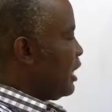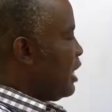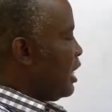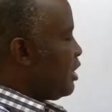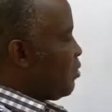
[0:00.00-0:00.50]

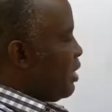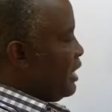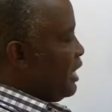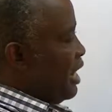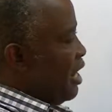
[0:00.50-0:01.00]
That's why
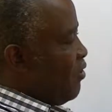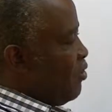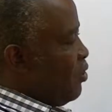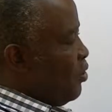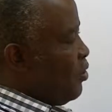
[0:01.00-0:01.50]
they have
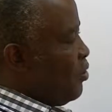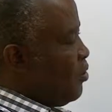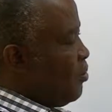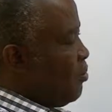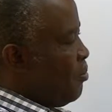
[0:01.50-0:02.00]
low
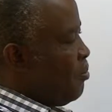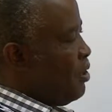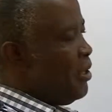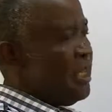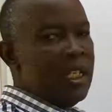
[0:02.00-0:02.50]

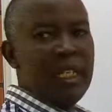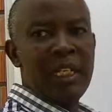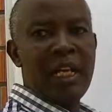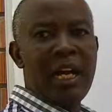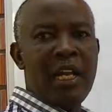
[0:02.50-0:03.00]
melting
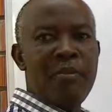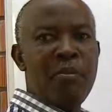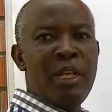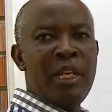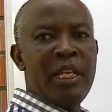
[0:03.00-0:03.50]
and
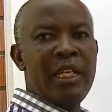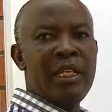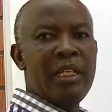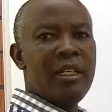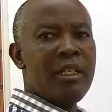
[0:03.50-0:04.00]
boiling
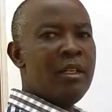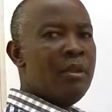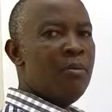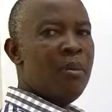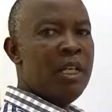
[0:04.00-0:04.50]

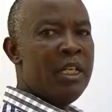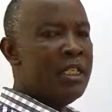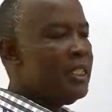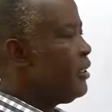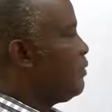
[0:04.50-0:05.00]

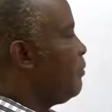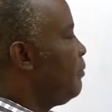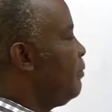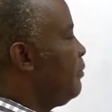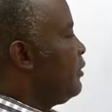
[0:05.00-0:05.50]
points.
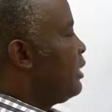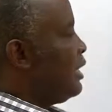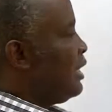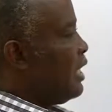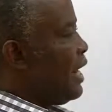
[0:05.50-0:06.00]

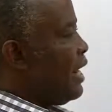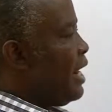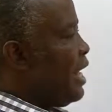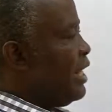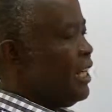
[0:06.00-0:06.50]
They are
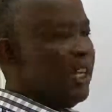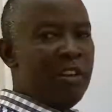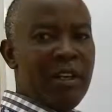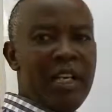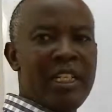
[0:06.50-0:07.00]

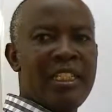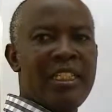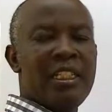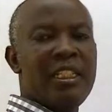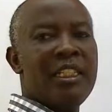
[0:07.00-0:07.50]

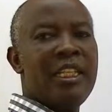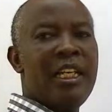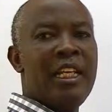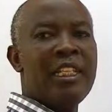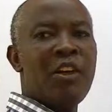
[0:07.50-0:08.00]
non-electrolytes. They
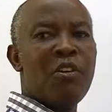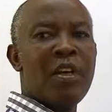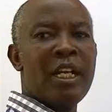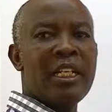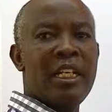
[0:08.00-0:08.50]
neither
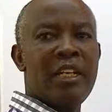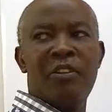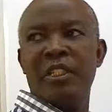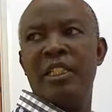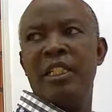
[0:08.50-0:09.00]
conduct
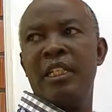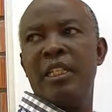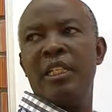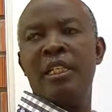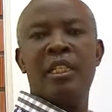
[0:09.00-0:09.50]
electricity
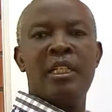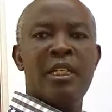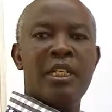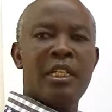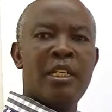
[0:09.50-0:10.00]

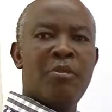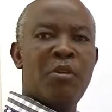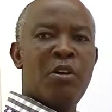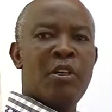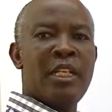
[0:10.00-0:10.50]
in a
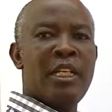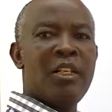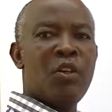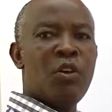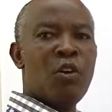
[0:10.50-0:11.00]
molten
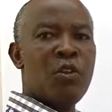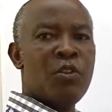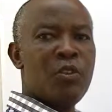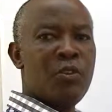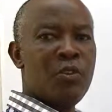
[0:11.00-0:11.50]
or
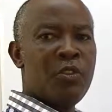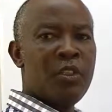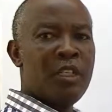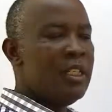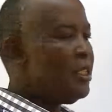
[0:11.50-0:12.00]

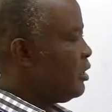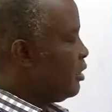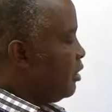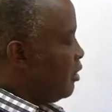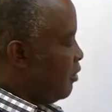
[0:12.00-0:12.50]
solution
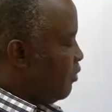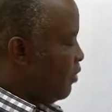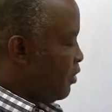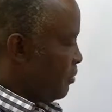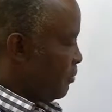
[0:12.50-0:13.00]

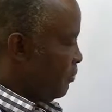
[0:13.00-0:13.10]
form.